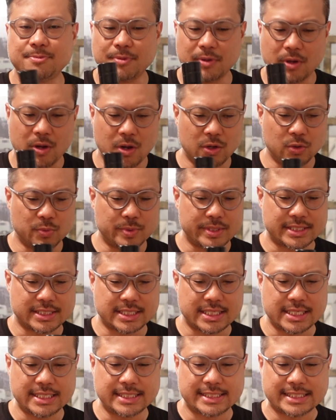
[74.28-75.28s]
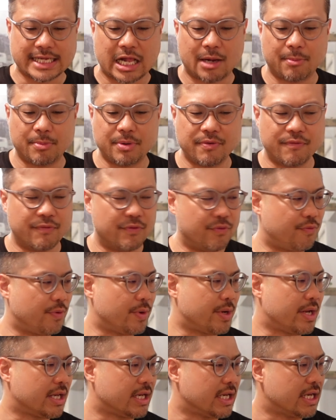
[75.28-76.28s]
for all whiskies, I'll be
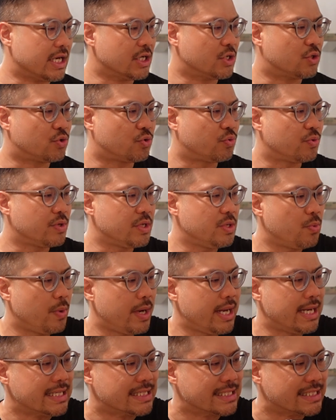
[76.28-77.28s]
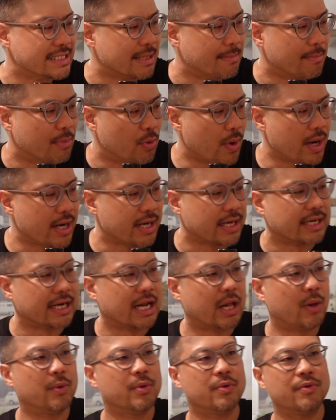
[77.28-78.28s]
reviewing it in 3 ways. Number 1,
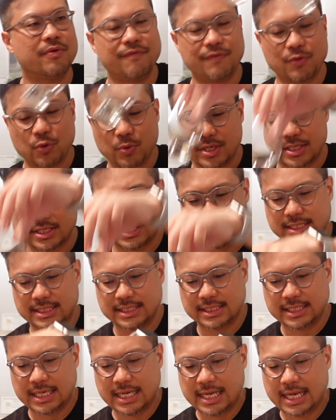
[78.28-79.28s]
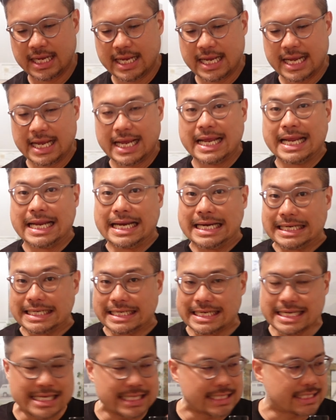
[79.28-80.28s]
I will review it
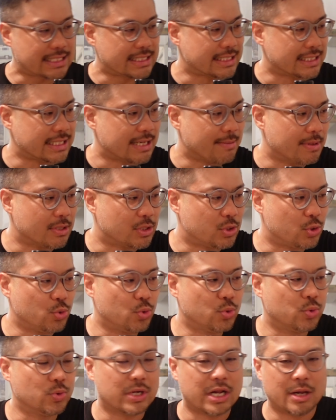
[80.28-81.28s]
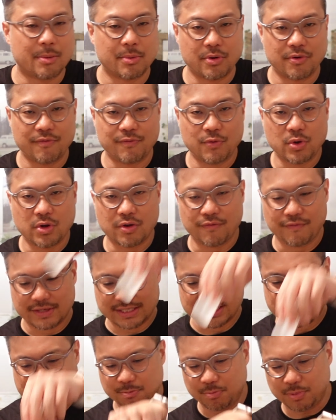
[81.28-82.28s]
neat. Number 2, I'll be reviewing it with
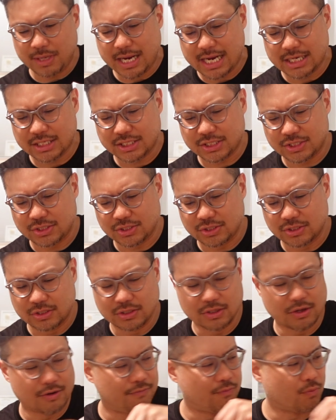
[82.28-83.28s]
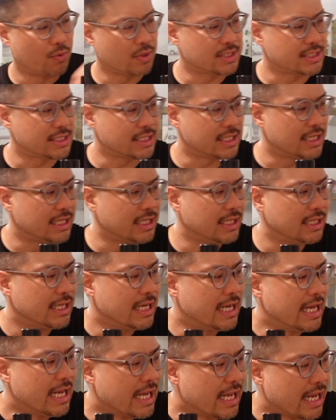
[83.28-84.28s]
a splash of water.
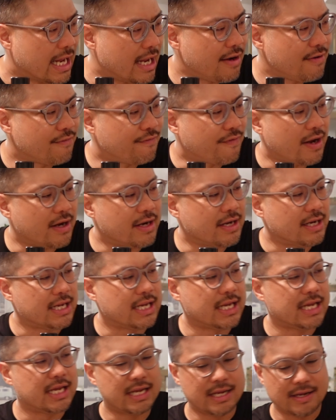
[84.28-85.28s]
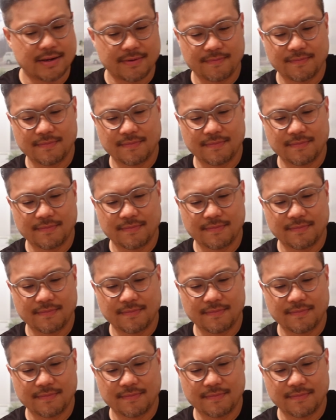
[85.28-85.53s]
And finally,